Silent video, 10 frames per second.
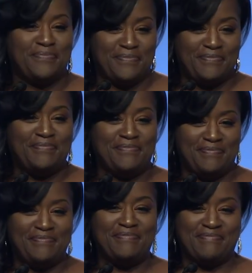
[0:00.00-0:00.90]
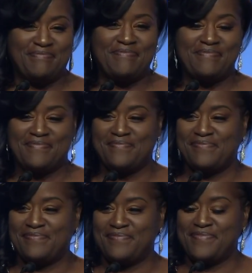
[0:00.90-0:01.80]

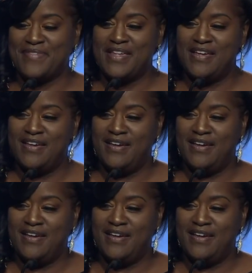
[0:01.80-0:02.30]
Nobody speaks.